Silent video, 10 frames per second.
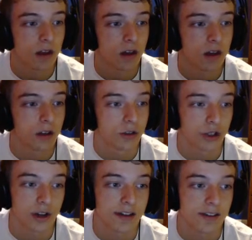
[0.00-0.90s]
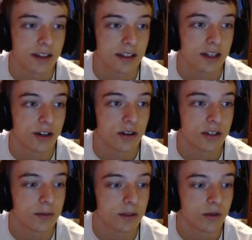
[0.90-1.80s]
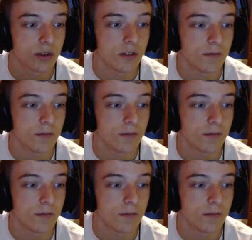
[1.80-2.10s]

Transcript: There's Grass Knot to hit ground types as well,